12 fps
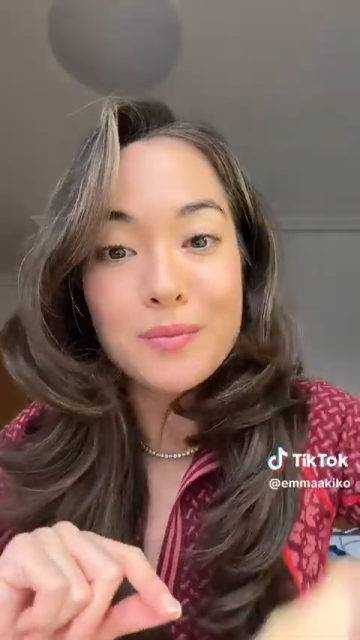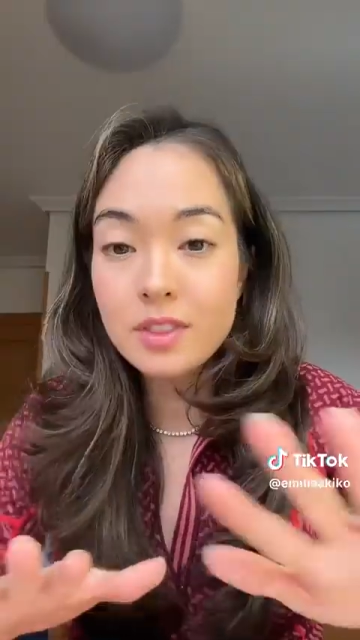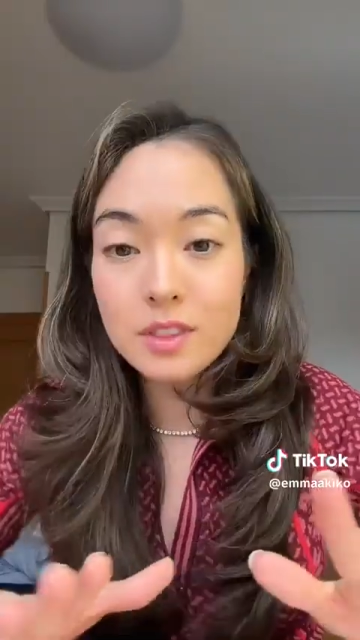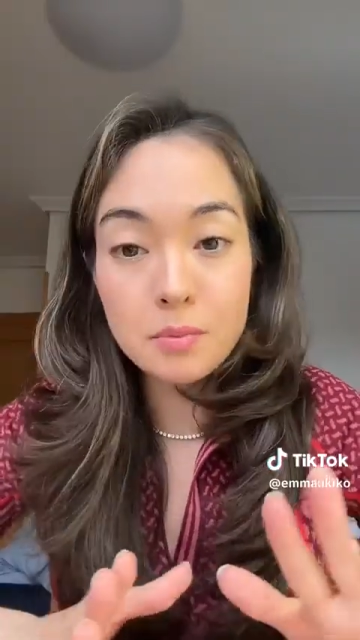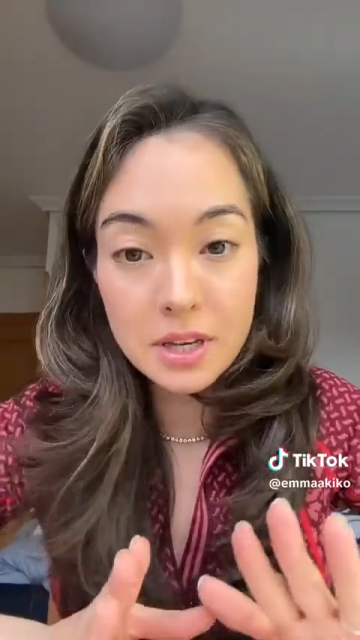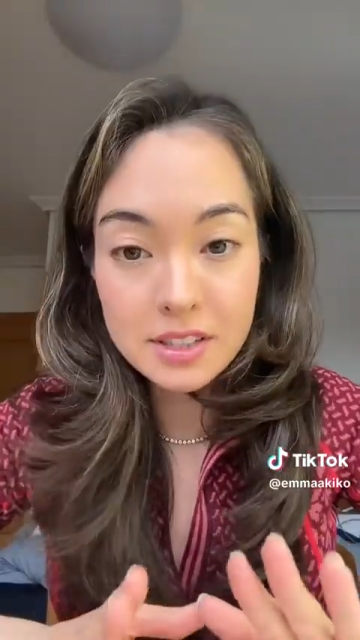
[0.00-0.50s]

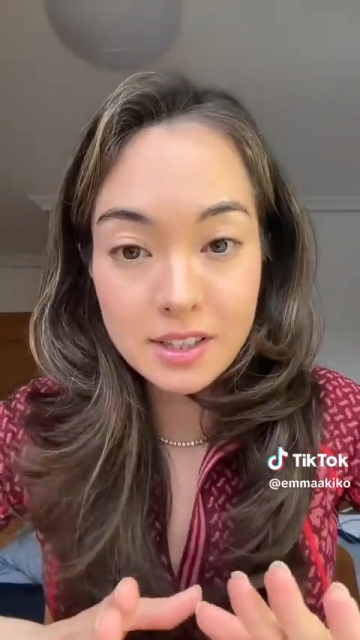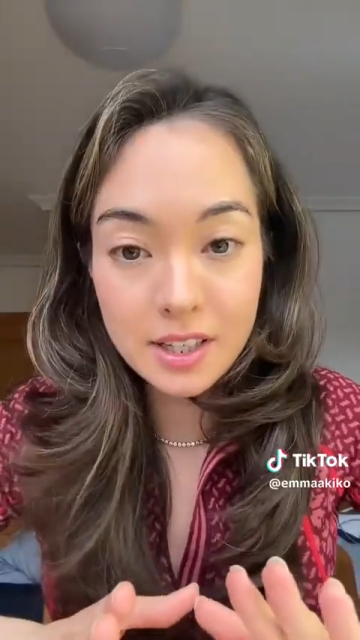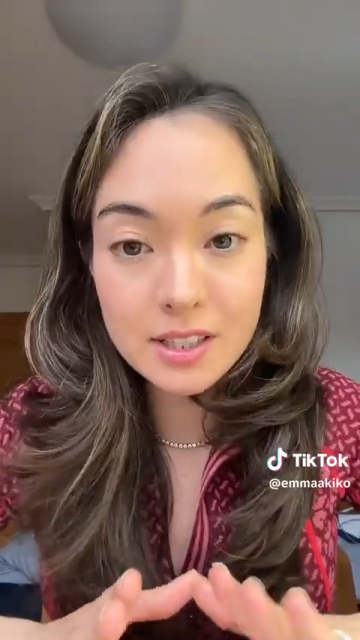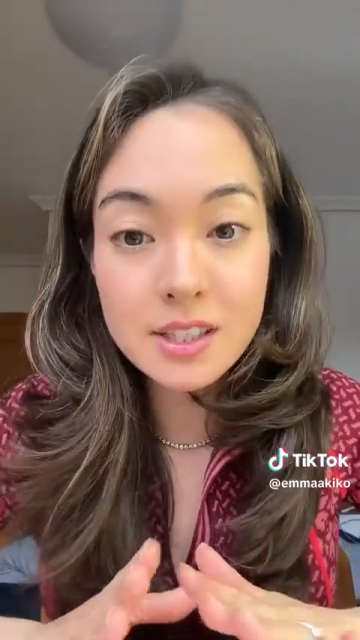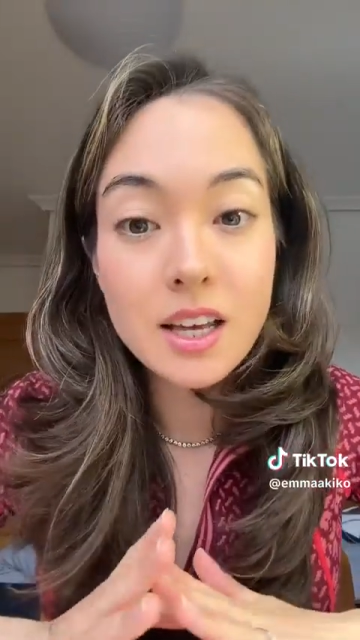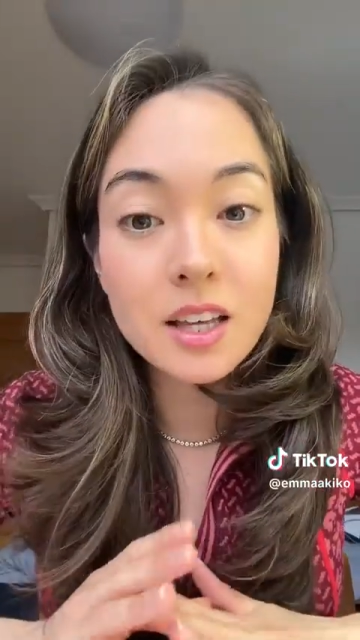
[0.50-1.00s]
The
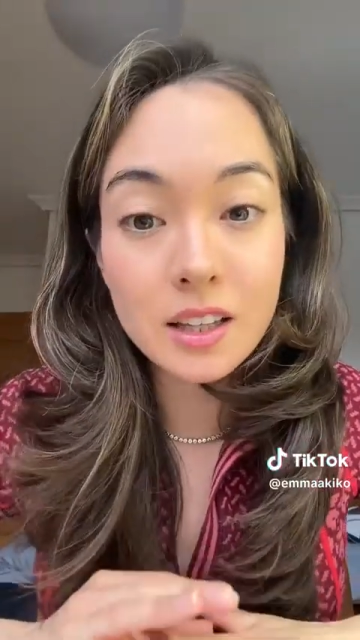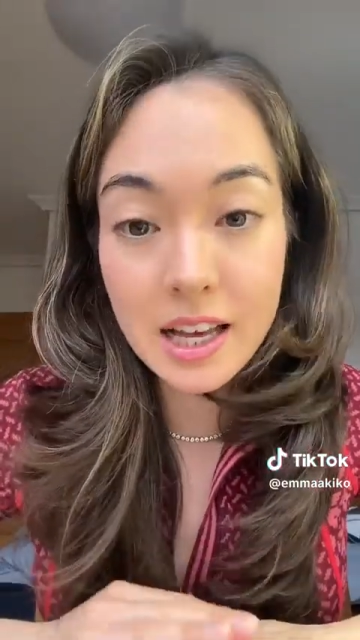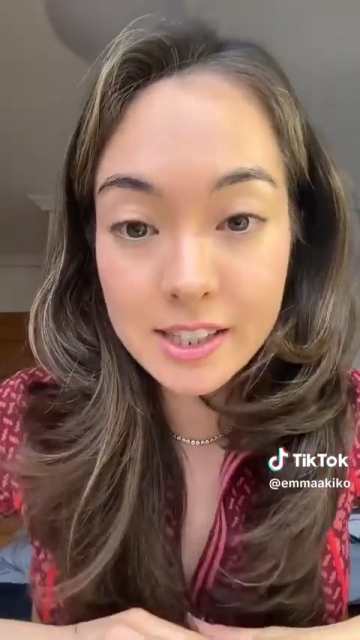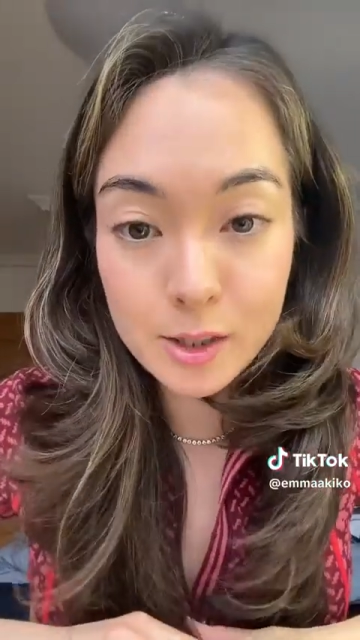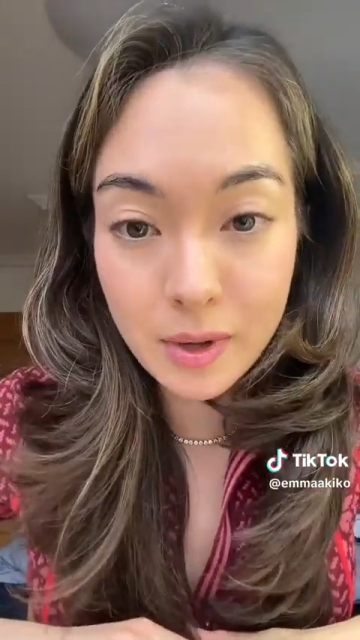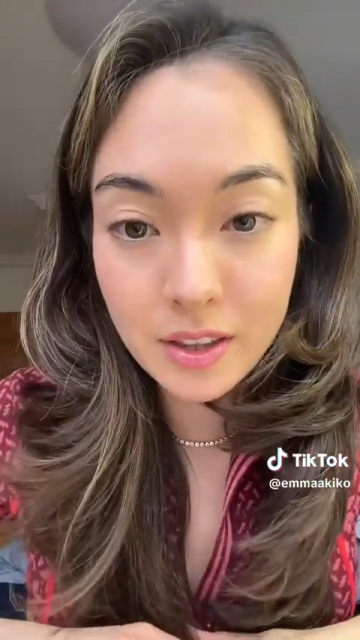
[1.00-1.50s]
basics.
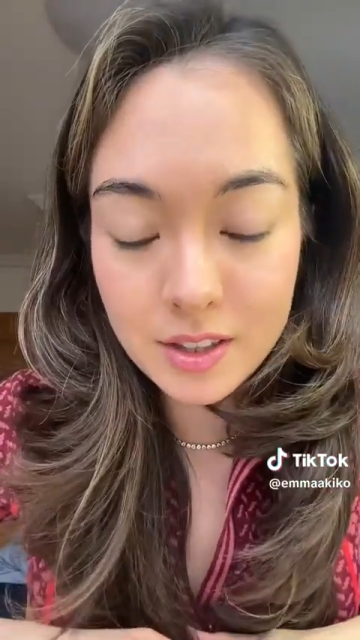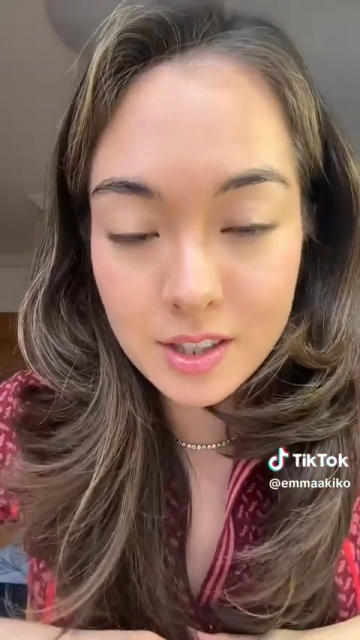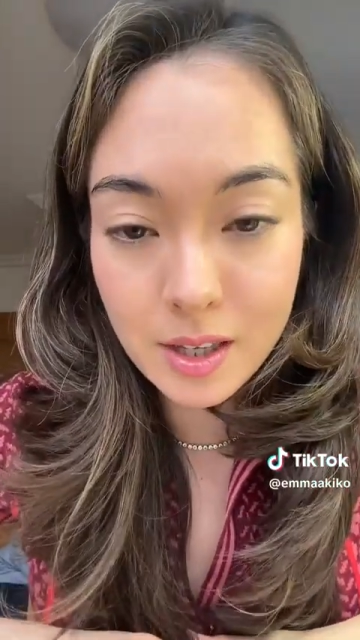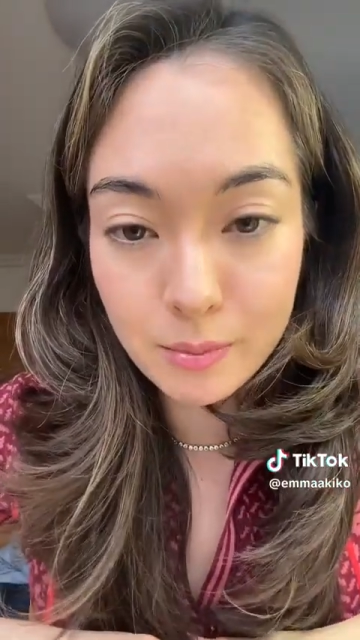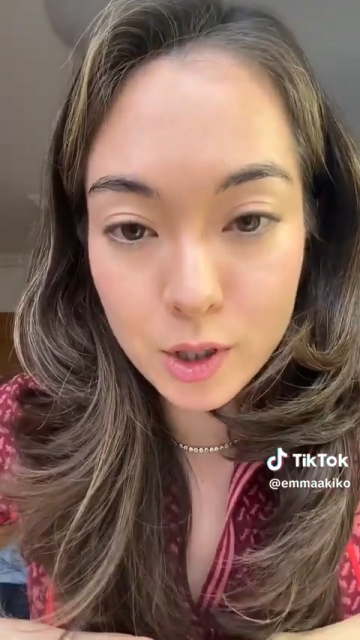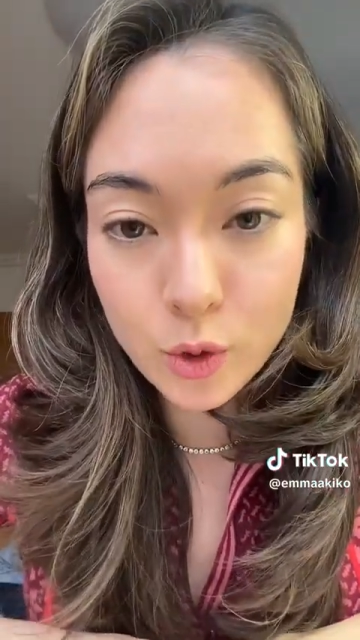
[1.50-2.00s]
Last month,
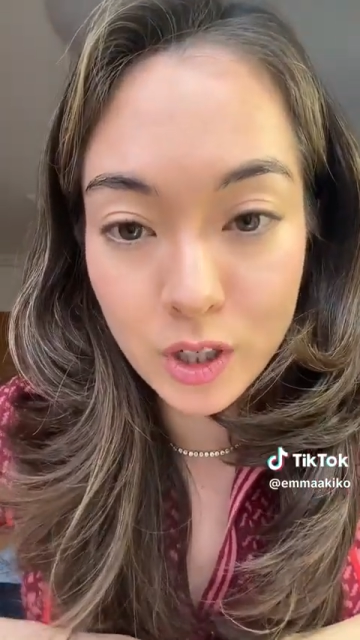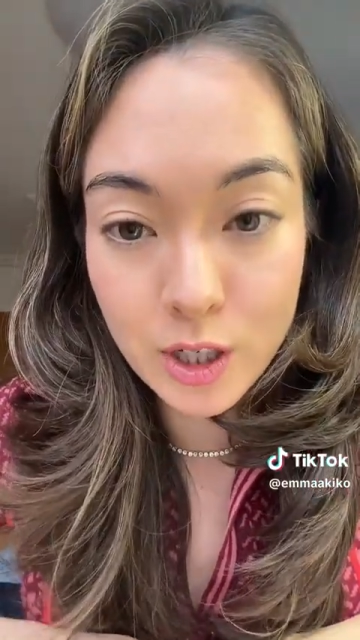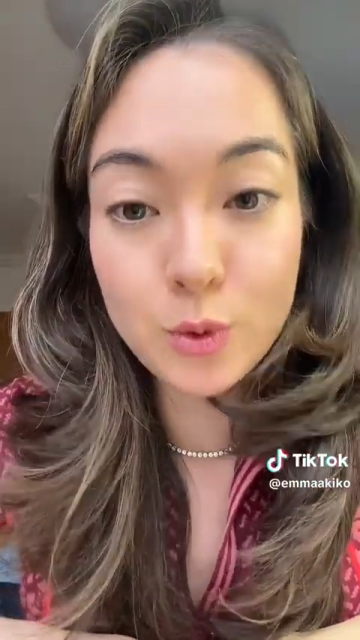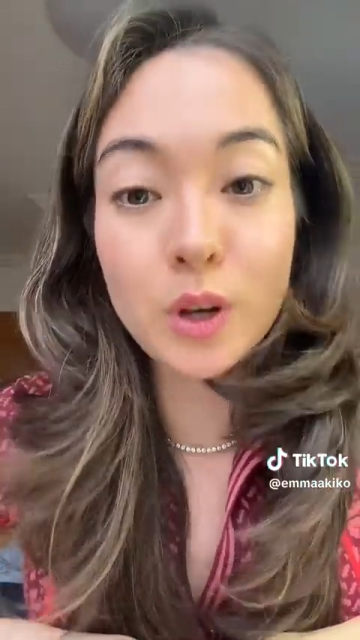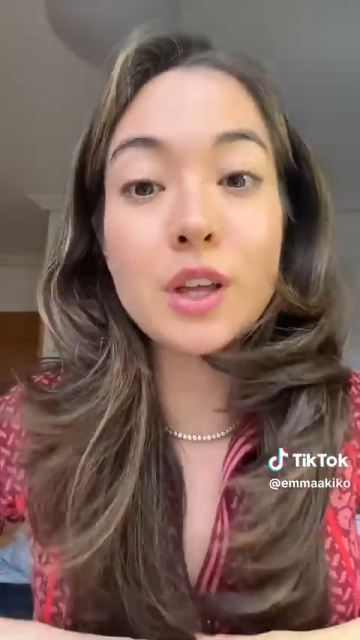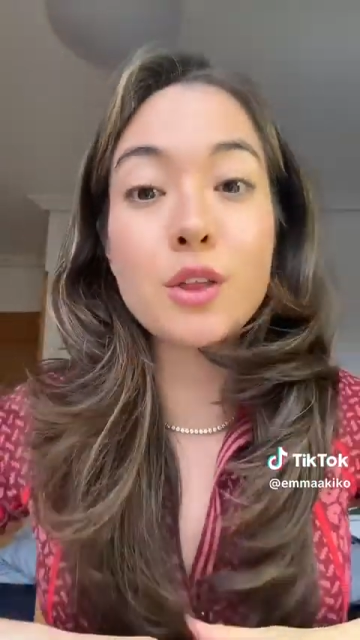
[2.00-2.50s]
December
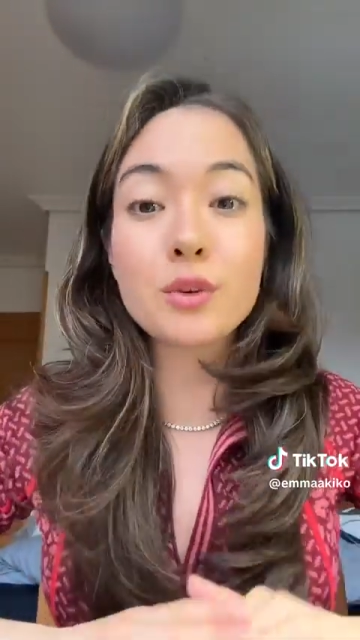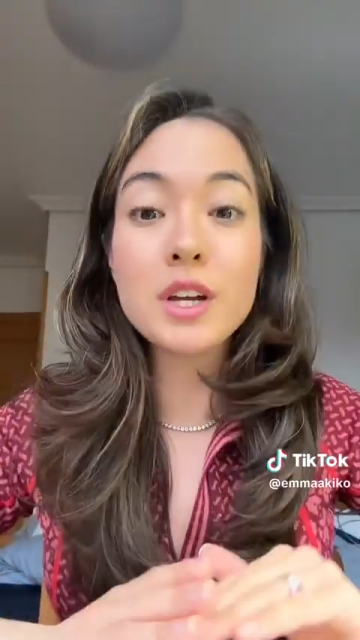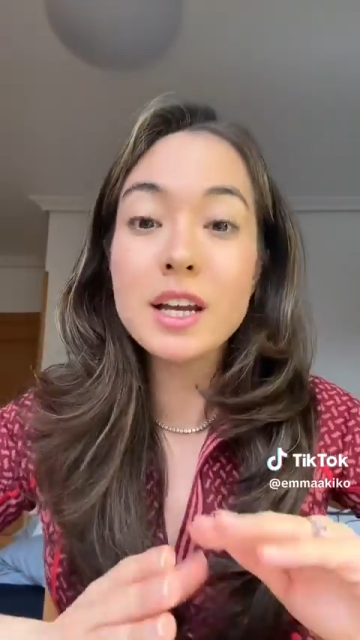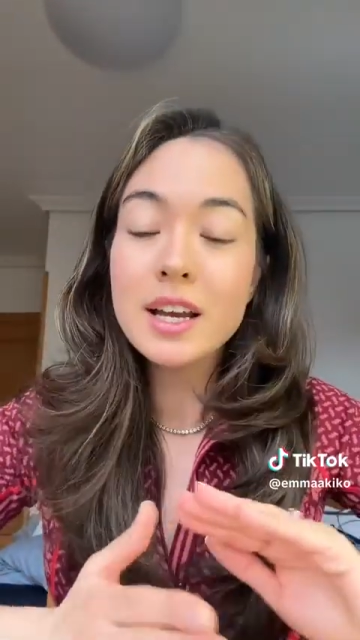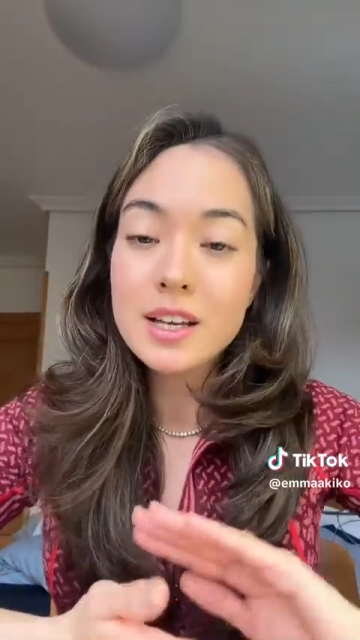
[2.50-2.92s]
2023,